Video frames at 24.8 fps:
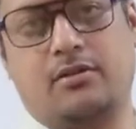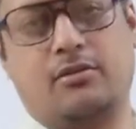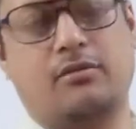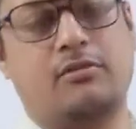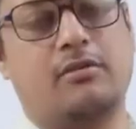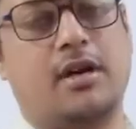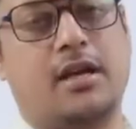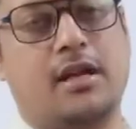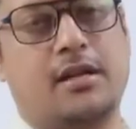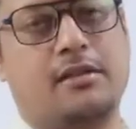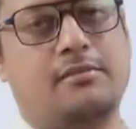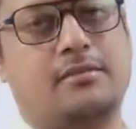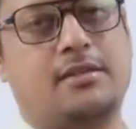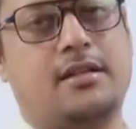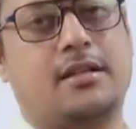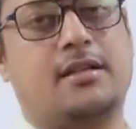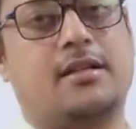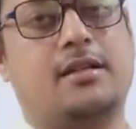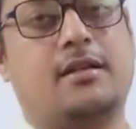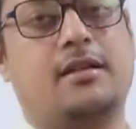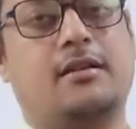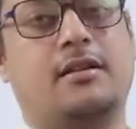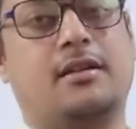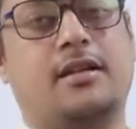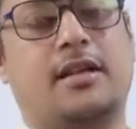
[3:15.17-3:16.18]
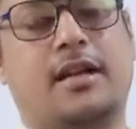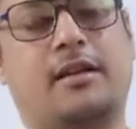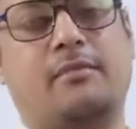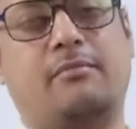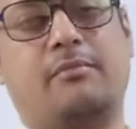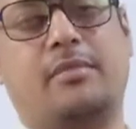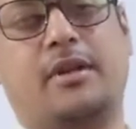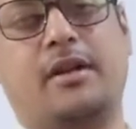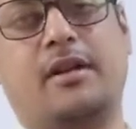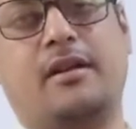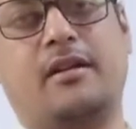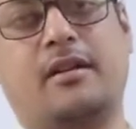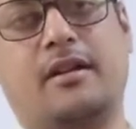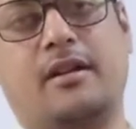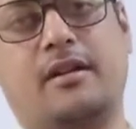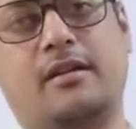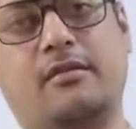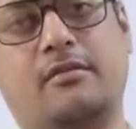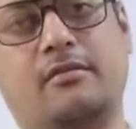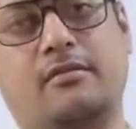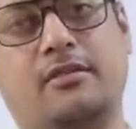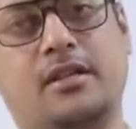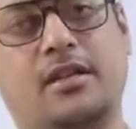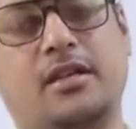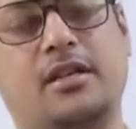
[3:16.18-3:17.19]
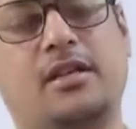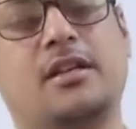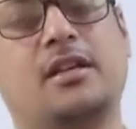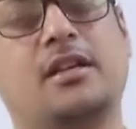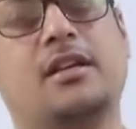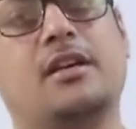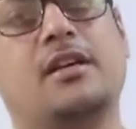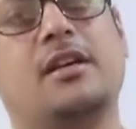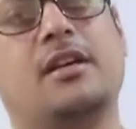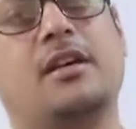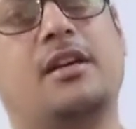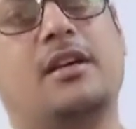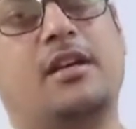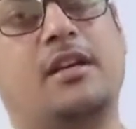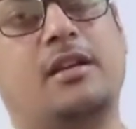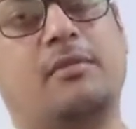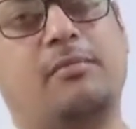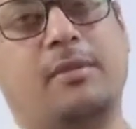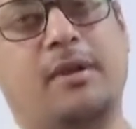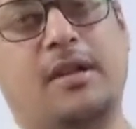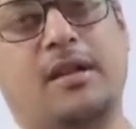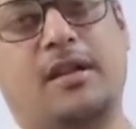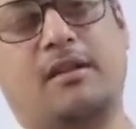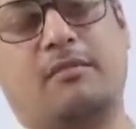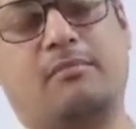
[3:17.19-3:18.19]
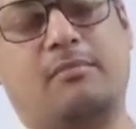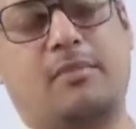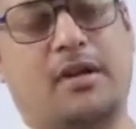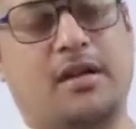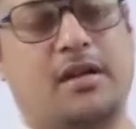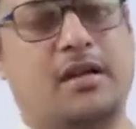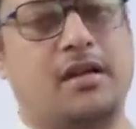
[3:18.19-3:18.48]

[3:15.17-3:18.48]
No RF signal can penetrate to the repeller part.